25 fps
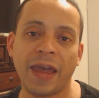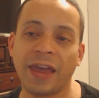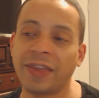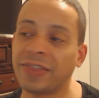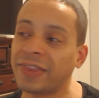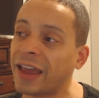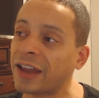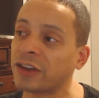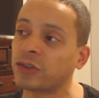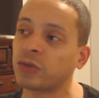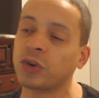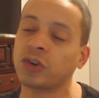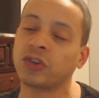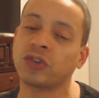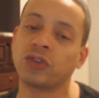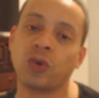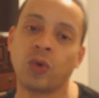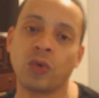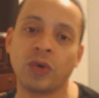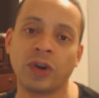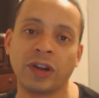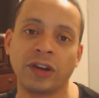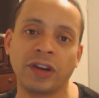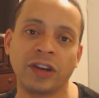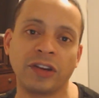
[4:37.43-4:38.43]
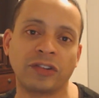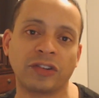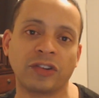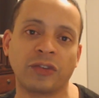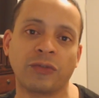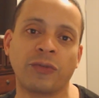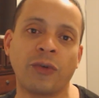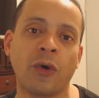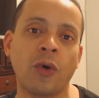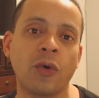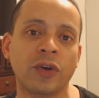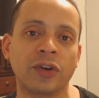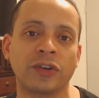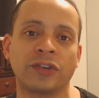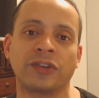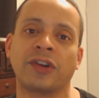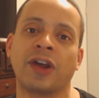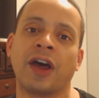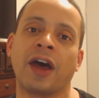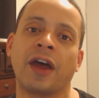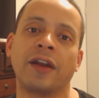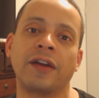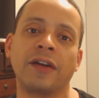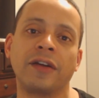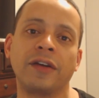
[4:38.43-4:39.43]
And that's what Sony needs to focus
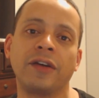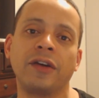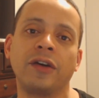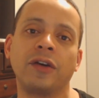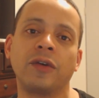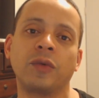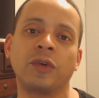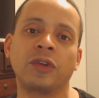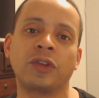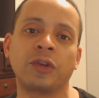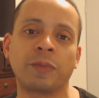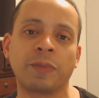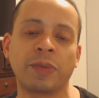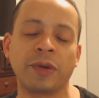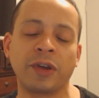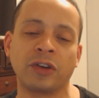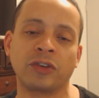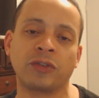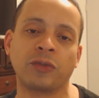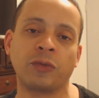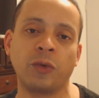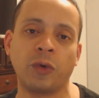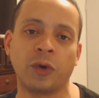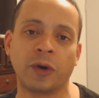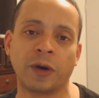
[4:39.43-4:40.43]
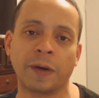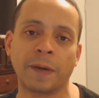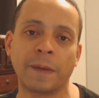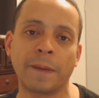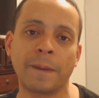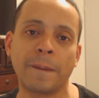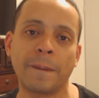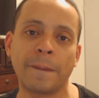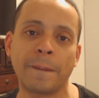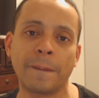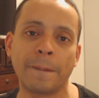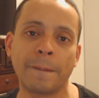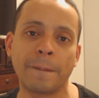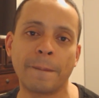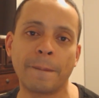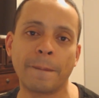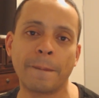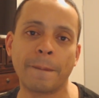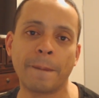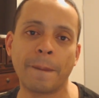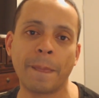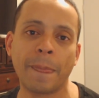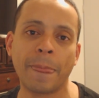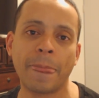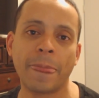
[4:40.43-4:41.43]
on with the PS4.
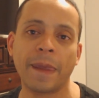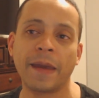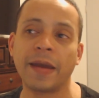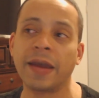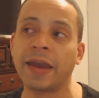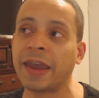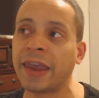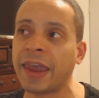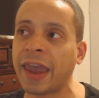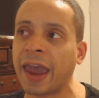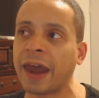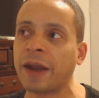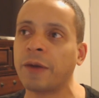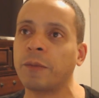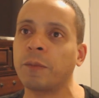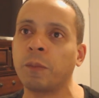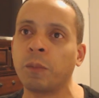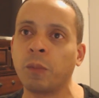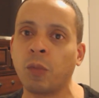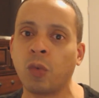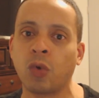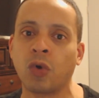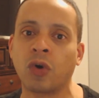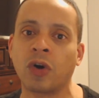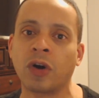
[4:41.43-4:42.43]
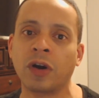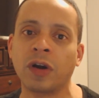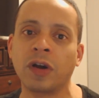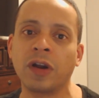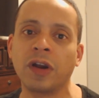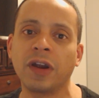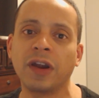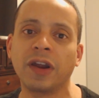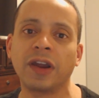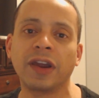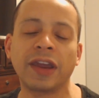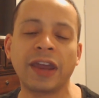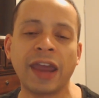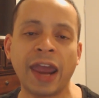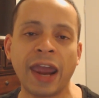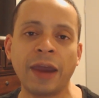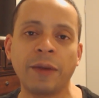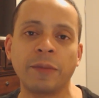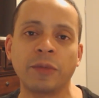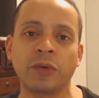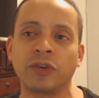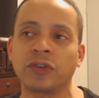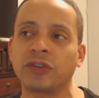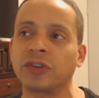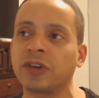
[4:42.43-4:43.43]
Get more
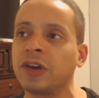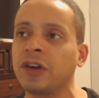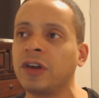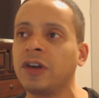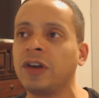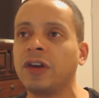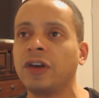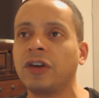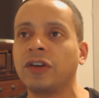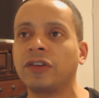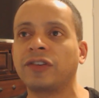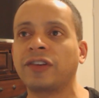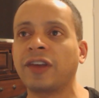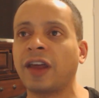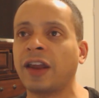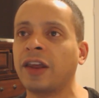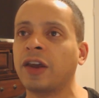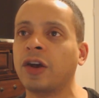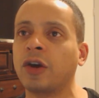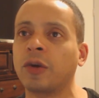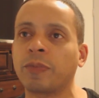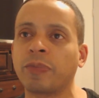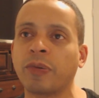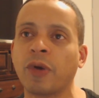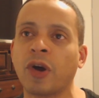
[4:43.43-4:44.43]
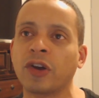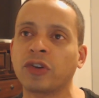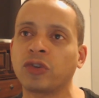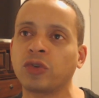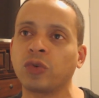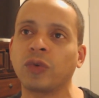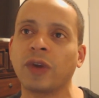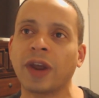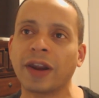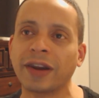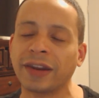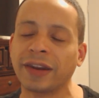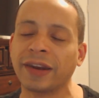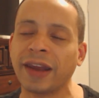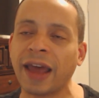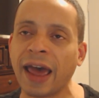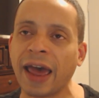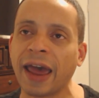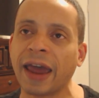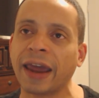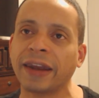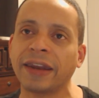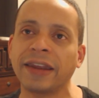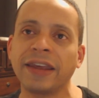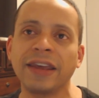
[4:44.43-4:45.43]
gamers. Selling a Pro at
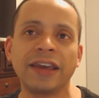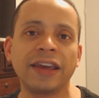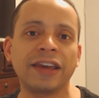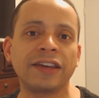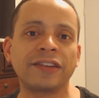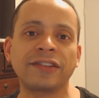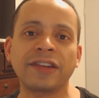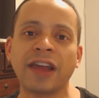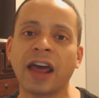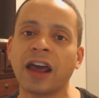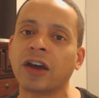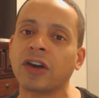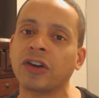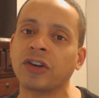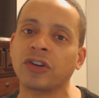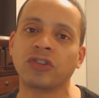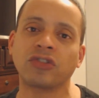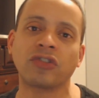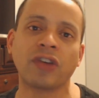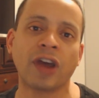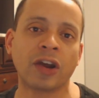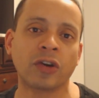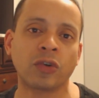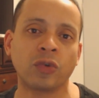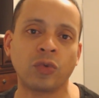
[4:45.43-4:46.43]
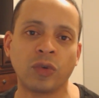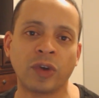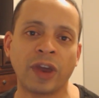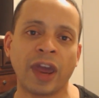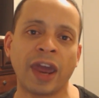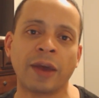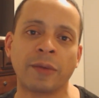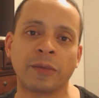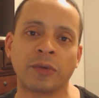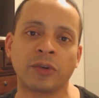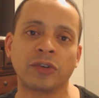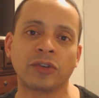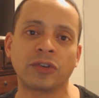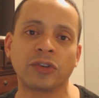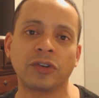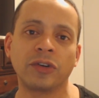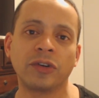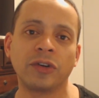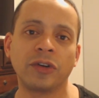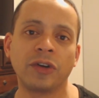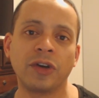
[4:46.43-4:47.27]
$299 is not going to attract new gamers.